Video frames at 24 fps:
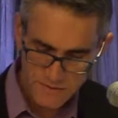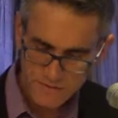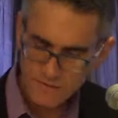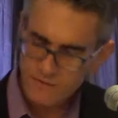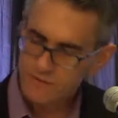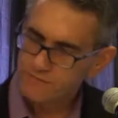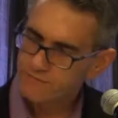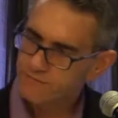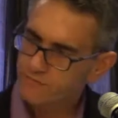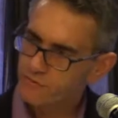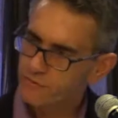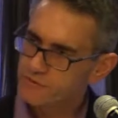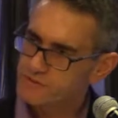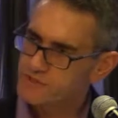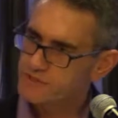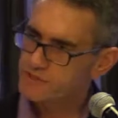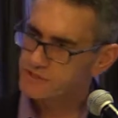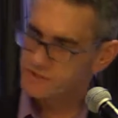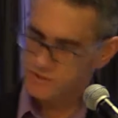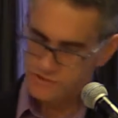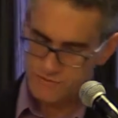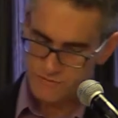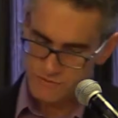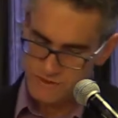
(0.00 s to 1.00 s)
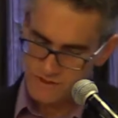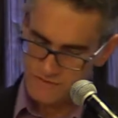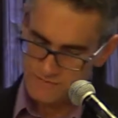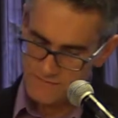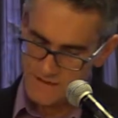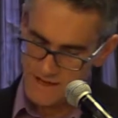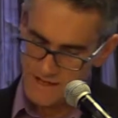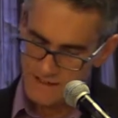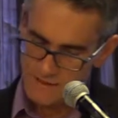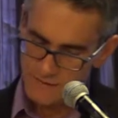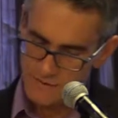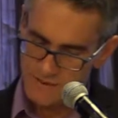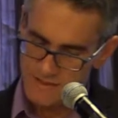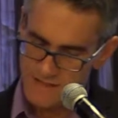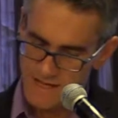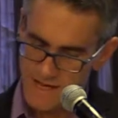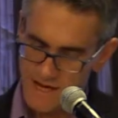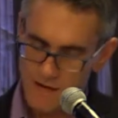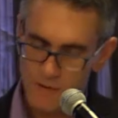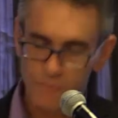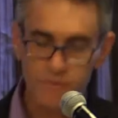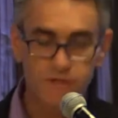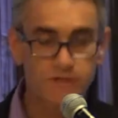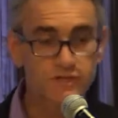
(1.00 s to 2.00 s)
that are forcing us to reevaluate
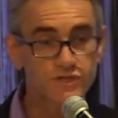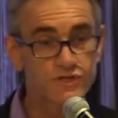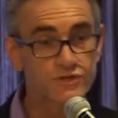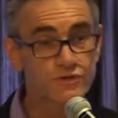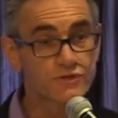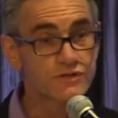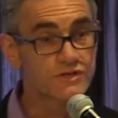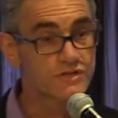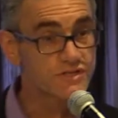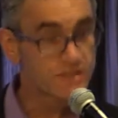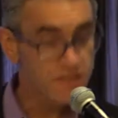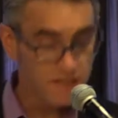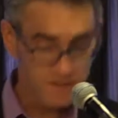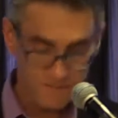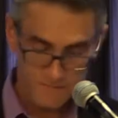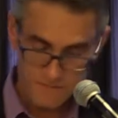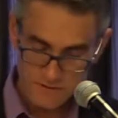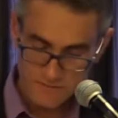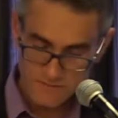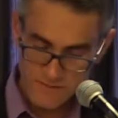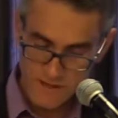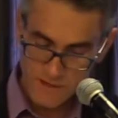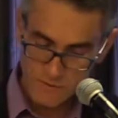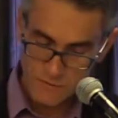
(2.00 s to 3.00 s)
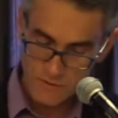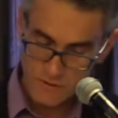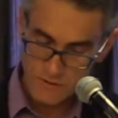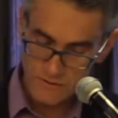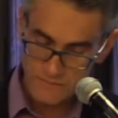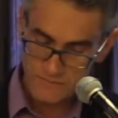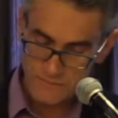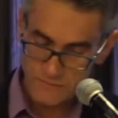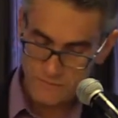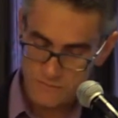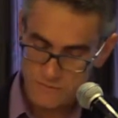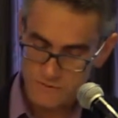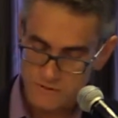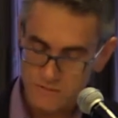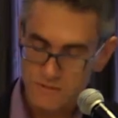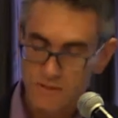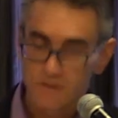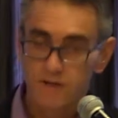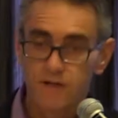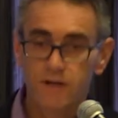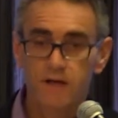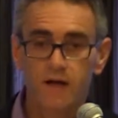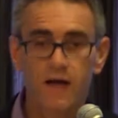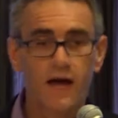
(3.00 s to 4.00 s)
how we ensure the safety of our workforce,
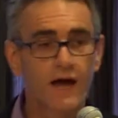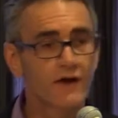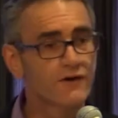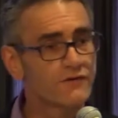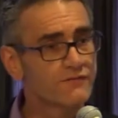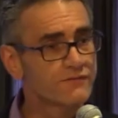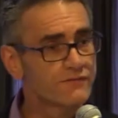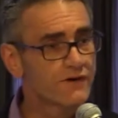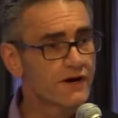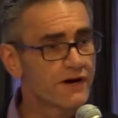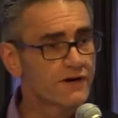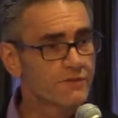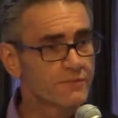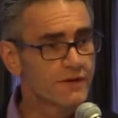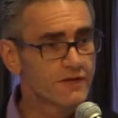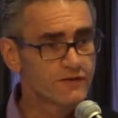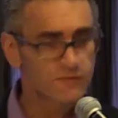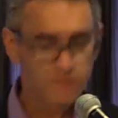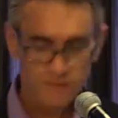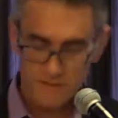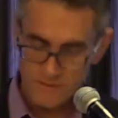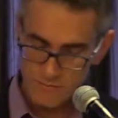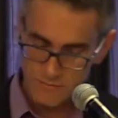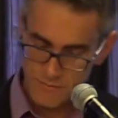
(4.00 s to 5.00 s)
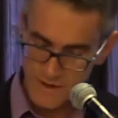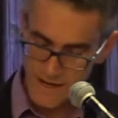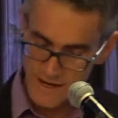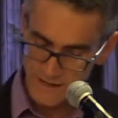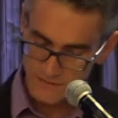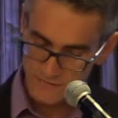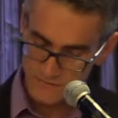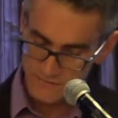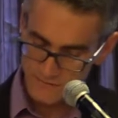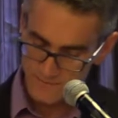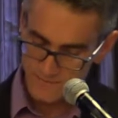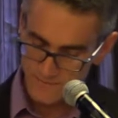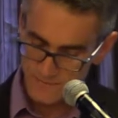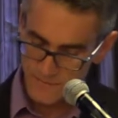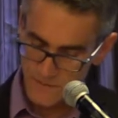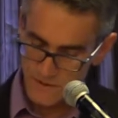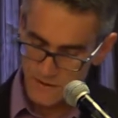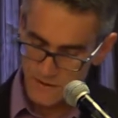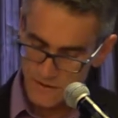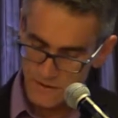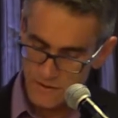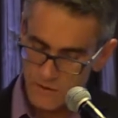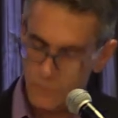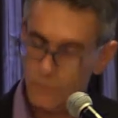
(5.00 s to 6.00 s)
our environmental impact,
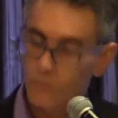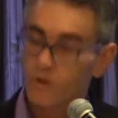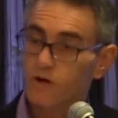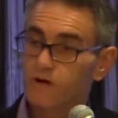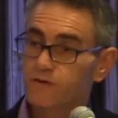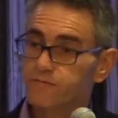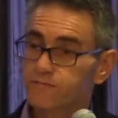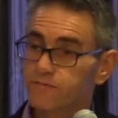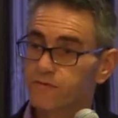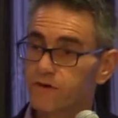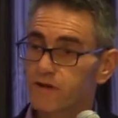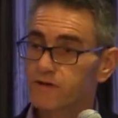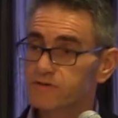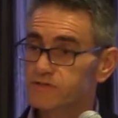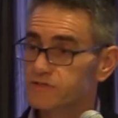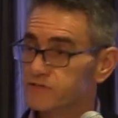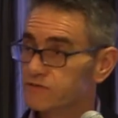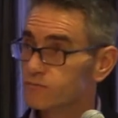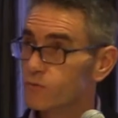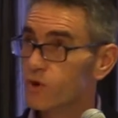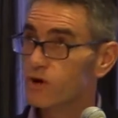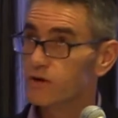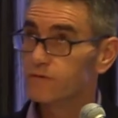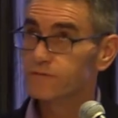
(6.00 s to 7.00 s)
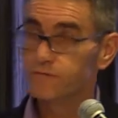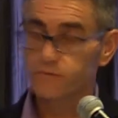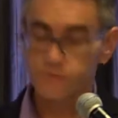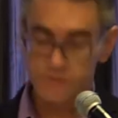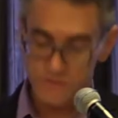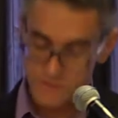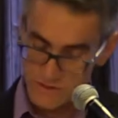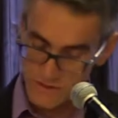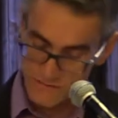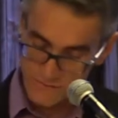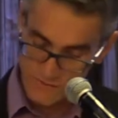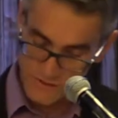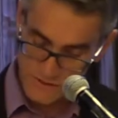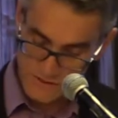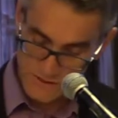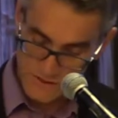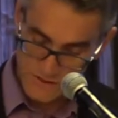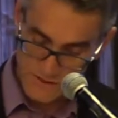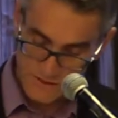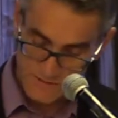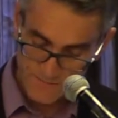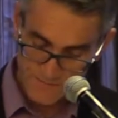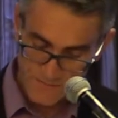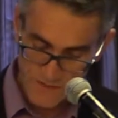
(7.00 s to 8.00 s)
workforce
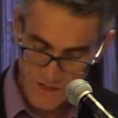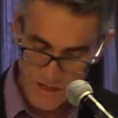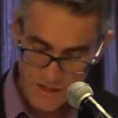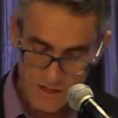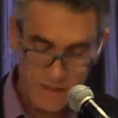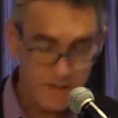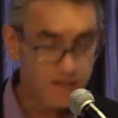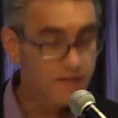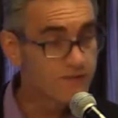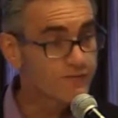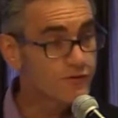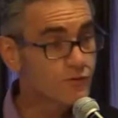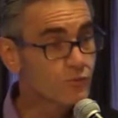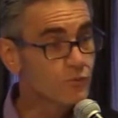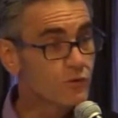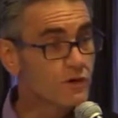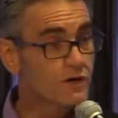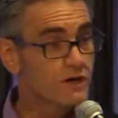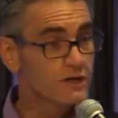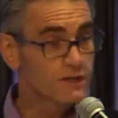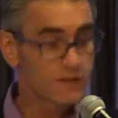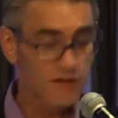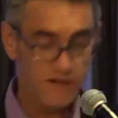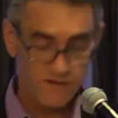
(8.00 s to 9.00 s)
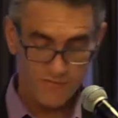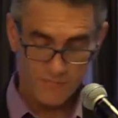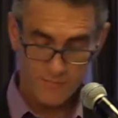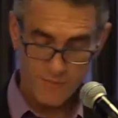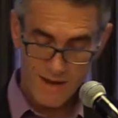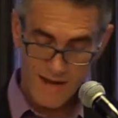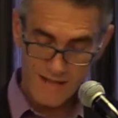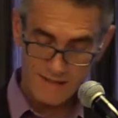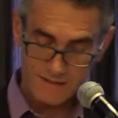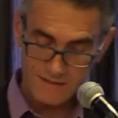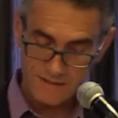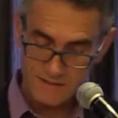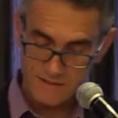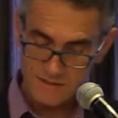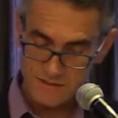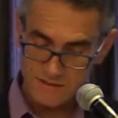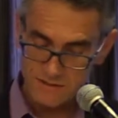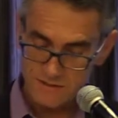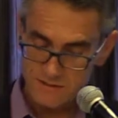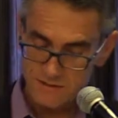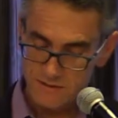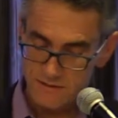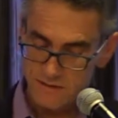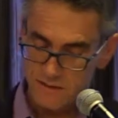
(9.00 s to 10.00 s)
diversity, and even work-life balance.
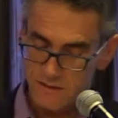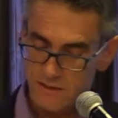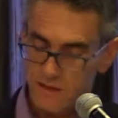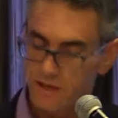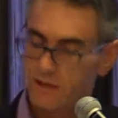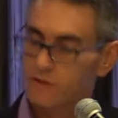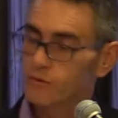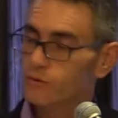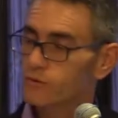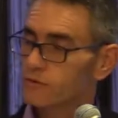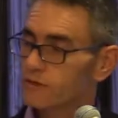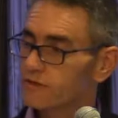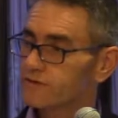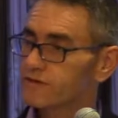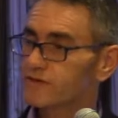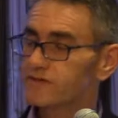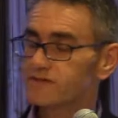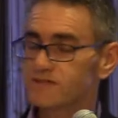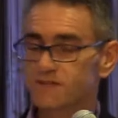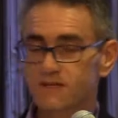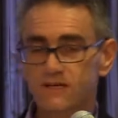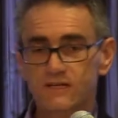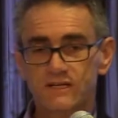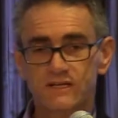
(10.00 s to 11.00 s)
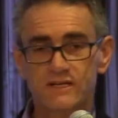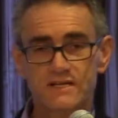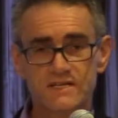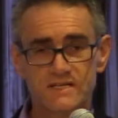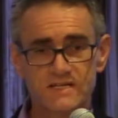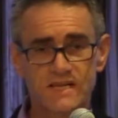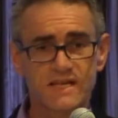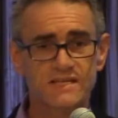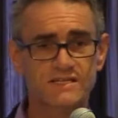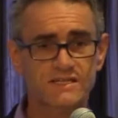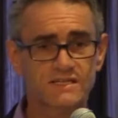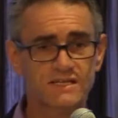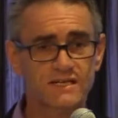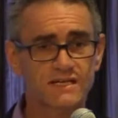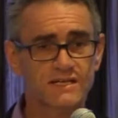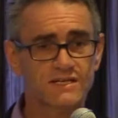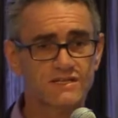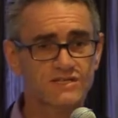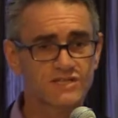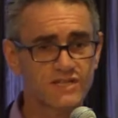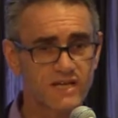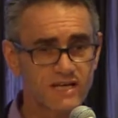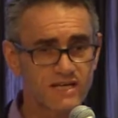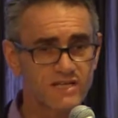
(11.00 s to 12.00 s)
And all of these are going to
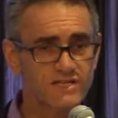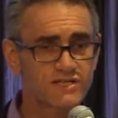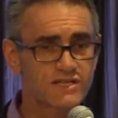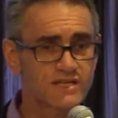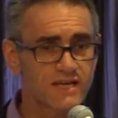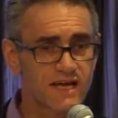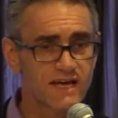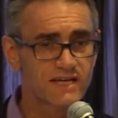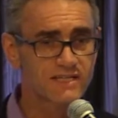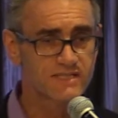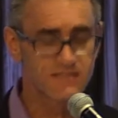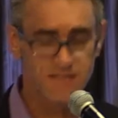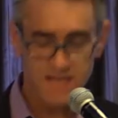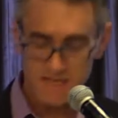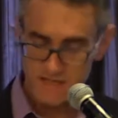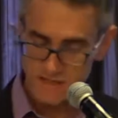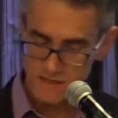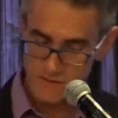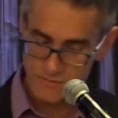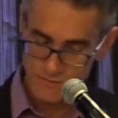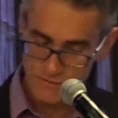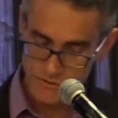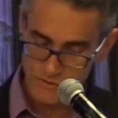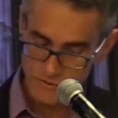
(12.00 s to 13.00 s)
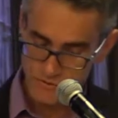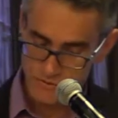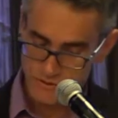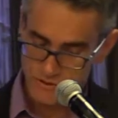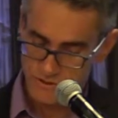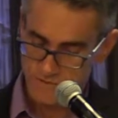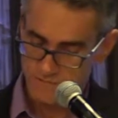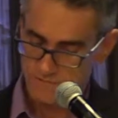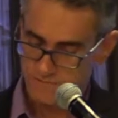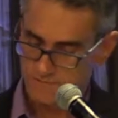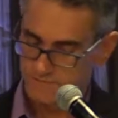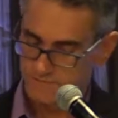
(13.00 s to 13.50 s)
necessitate changing our standard approach.